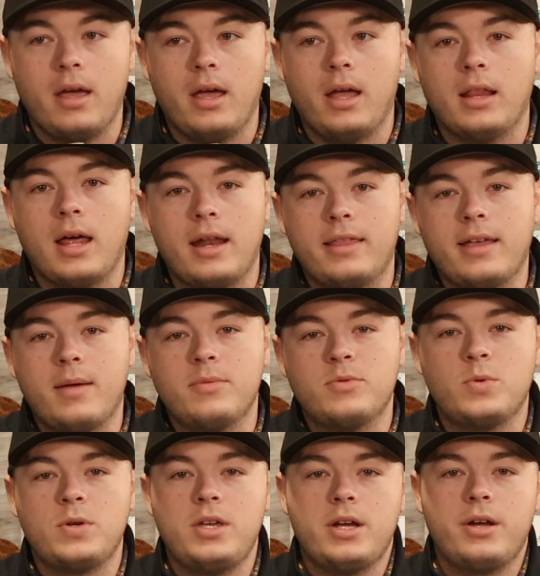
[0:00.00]
A lot of times
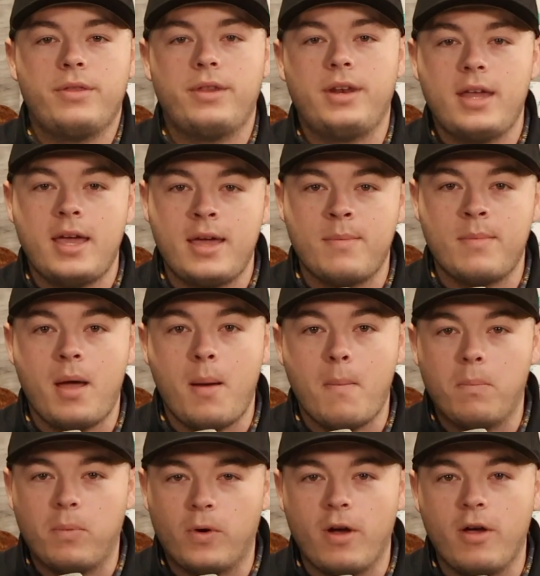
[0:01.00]
when you hear the name
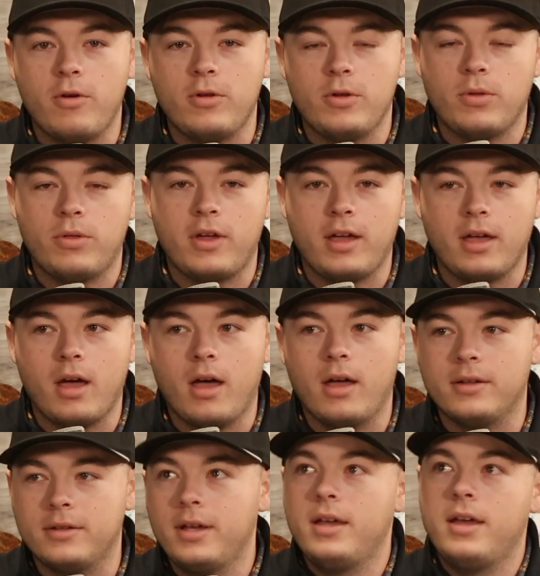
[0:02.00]
Pro, you think, oh,